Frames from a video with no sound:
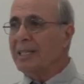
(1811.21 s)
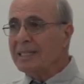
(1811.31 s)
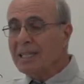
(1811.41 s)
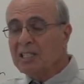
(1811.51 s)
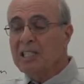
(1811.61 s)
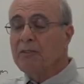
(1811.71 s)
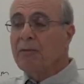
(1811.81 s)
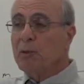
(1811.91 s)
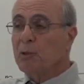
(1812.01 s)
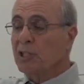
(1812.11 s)
And this, in
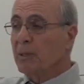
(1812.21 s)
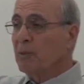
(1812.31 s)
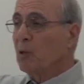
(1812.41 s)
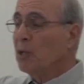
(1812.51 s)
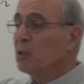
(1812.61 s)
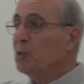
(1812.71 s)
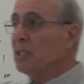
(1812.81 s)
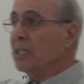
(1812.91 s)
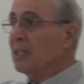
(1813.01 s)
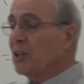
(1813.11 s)
future, we're going to
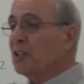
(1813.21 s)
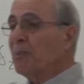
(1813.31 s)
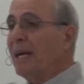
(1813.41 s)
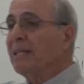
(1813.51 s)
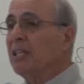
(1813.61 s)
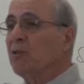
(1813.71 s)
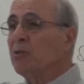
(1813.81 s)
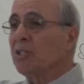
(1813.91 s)
get expanded to